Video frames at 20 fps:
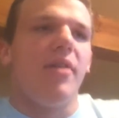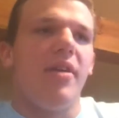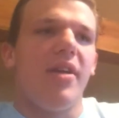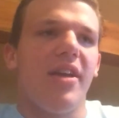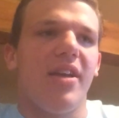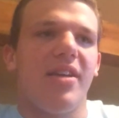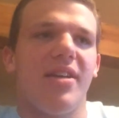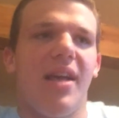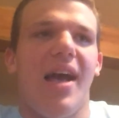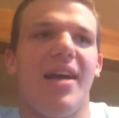
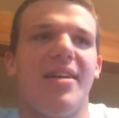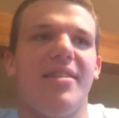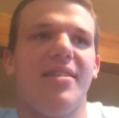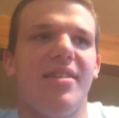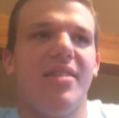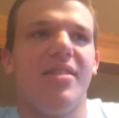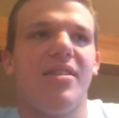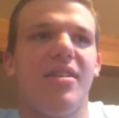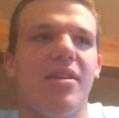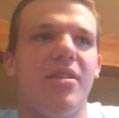
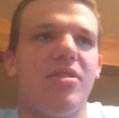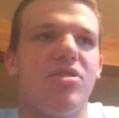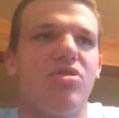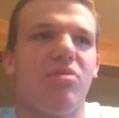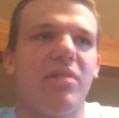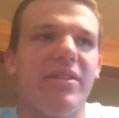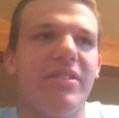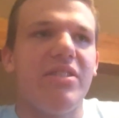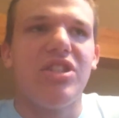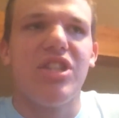in the
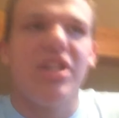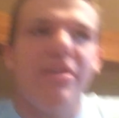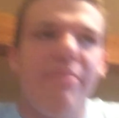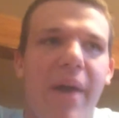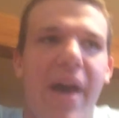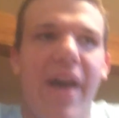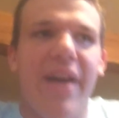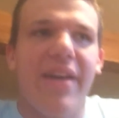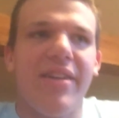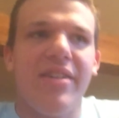trilogy
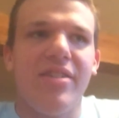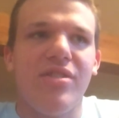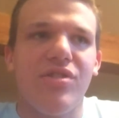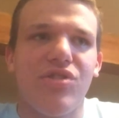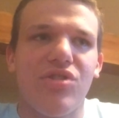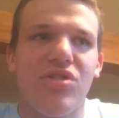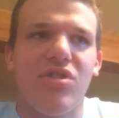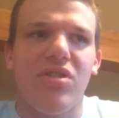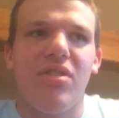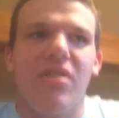
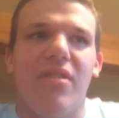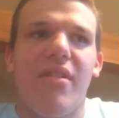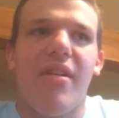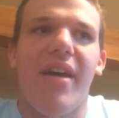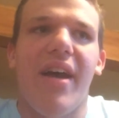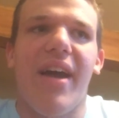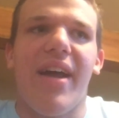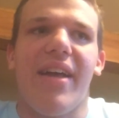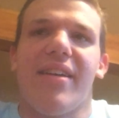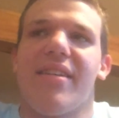package,
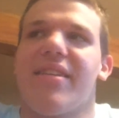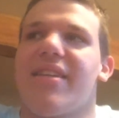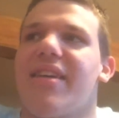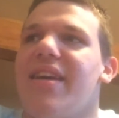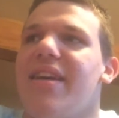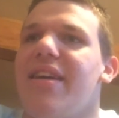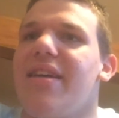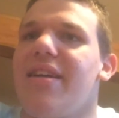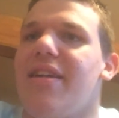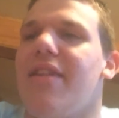and
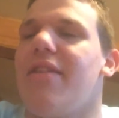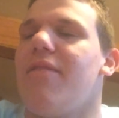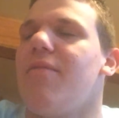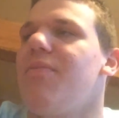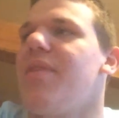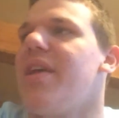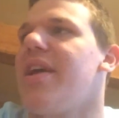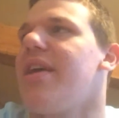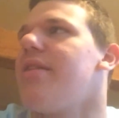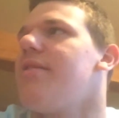
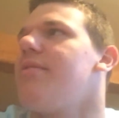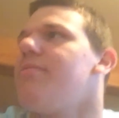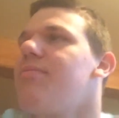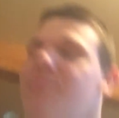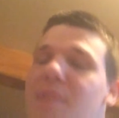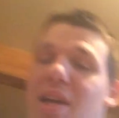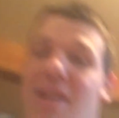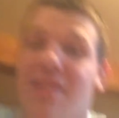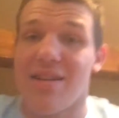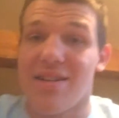
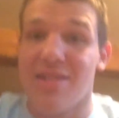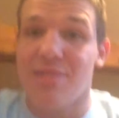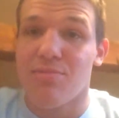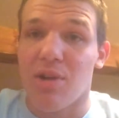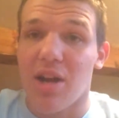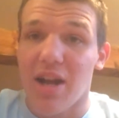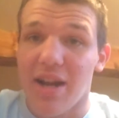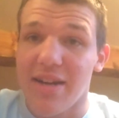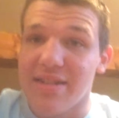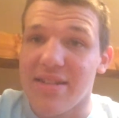that's
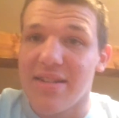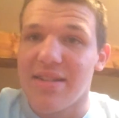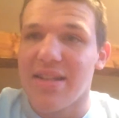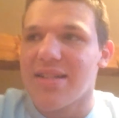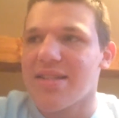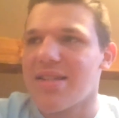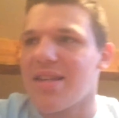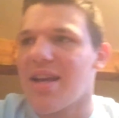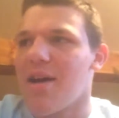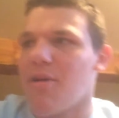what I did.
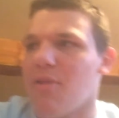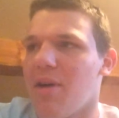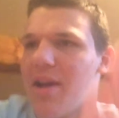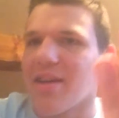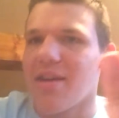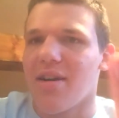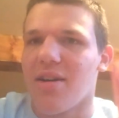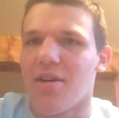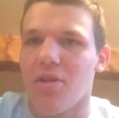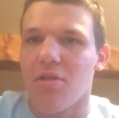That's how I
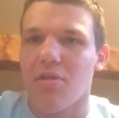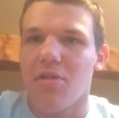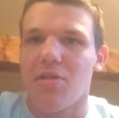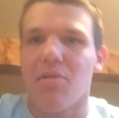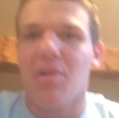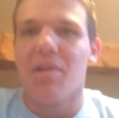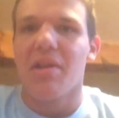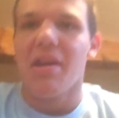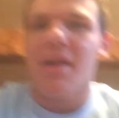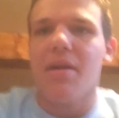got all
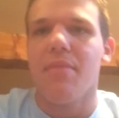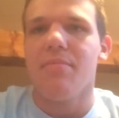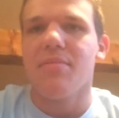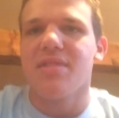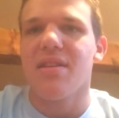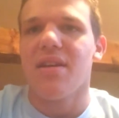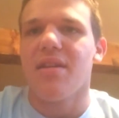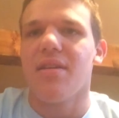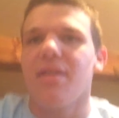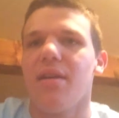three
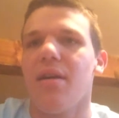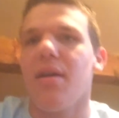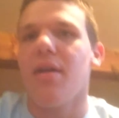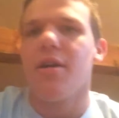games, and